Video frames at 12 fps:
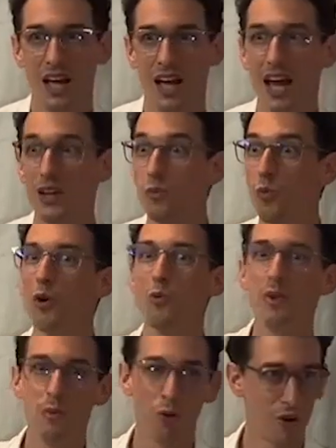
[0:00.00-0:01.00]
and will
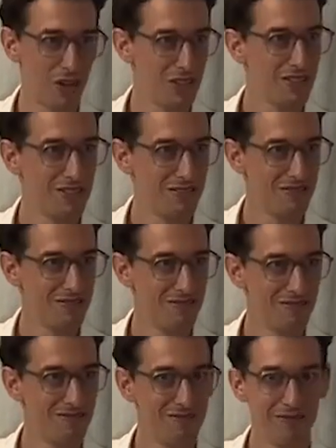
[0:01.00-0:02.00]
be born
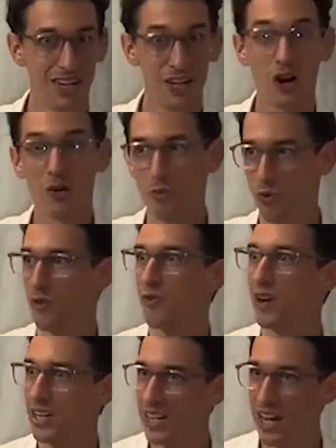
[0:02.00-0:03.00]
and are born
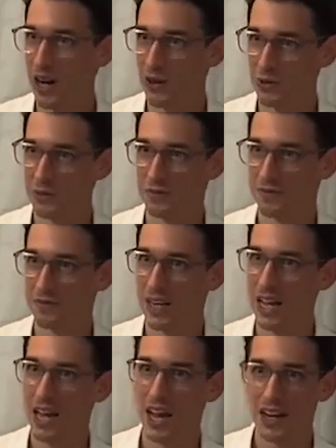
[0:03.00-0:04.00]
right now.
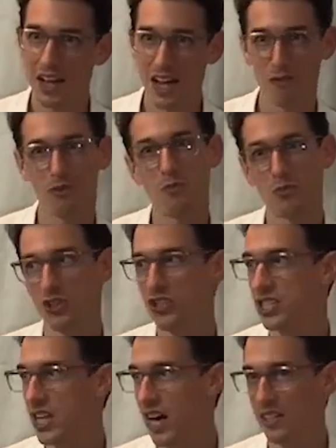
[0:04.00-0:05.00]
And every
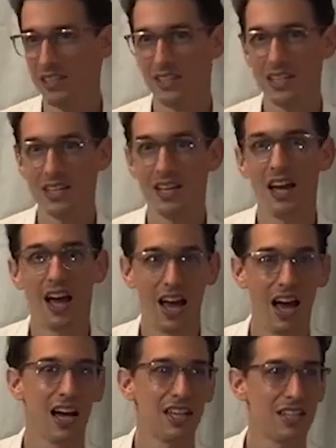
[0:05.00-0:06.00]
personality
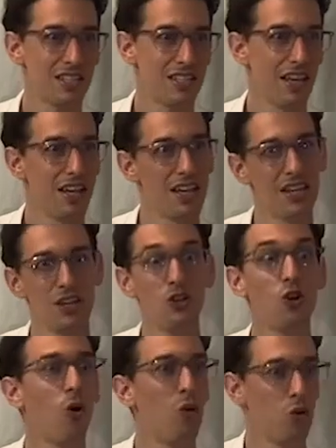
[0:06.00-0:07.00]
has a
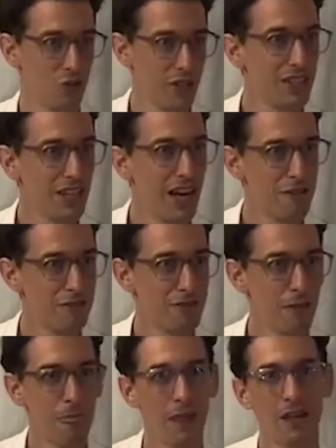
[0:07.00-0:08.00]
goal in life.
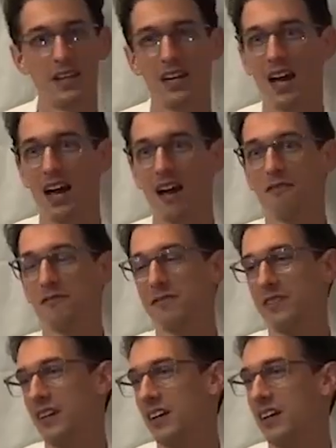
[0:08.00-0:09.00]
They have,
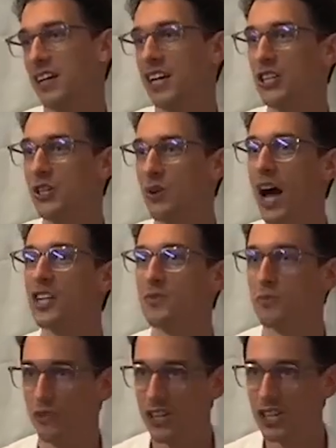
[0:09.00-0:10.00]

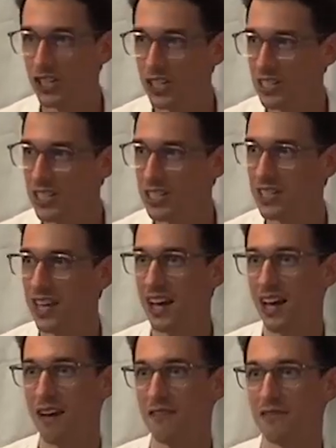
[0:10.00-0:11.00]
aspirations. They
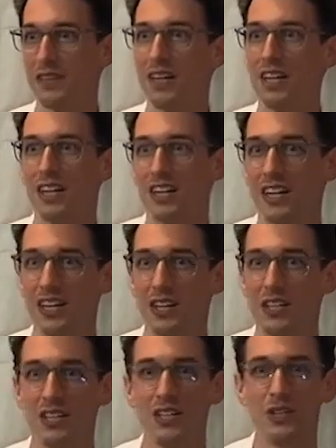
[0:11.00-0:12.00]
have,
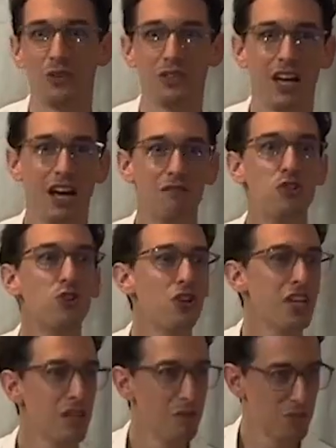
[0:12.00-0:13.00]
they have
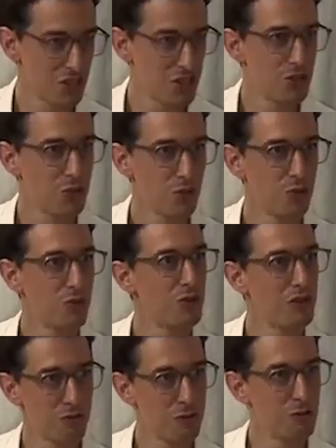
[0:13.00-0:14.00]
dreams
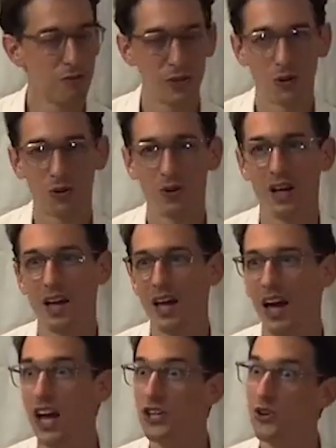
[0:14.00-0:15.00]
to fulfill.
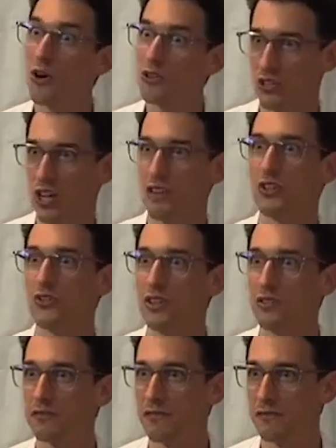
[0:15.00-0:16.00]
And you also have a dream
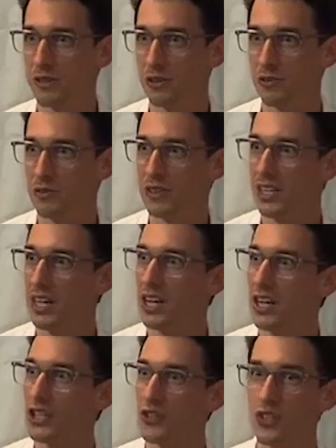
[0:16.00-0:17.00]
to fulfill.
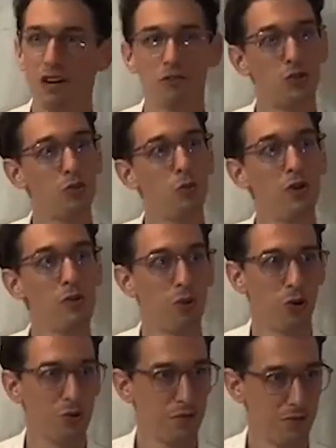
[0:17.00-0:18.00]
So you have two
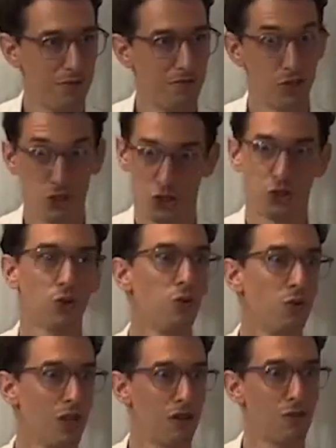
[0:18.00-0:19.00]
people, just
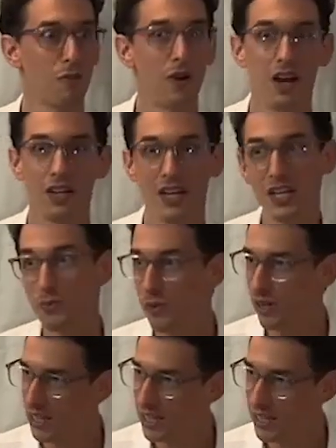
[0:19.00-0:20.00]
two, never mind 8
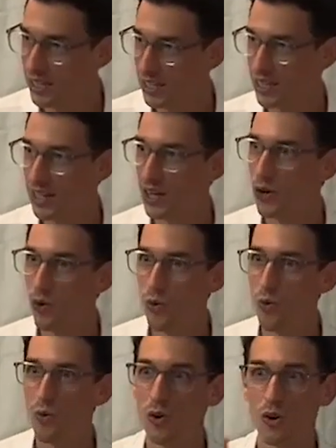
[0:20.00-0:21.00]
billion,
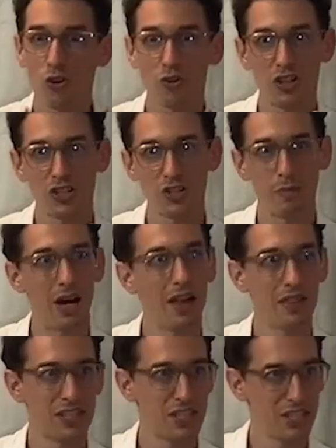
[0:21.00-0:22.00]
who cross
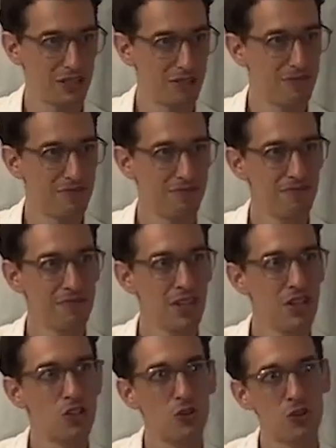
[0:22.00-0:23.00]
paths.
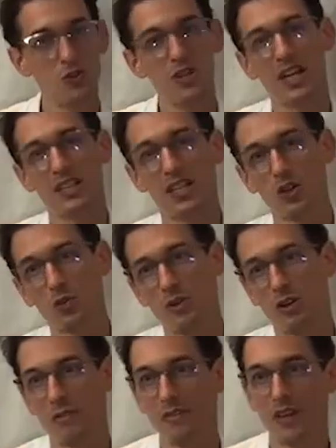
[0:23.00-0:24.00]
So you get a little
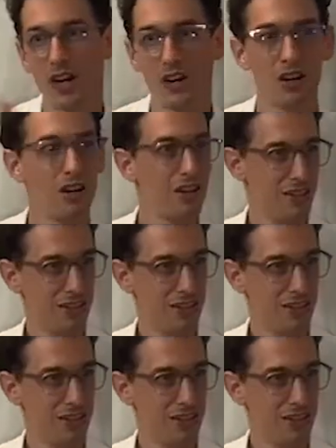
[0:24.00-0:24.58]
bit of their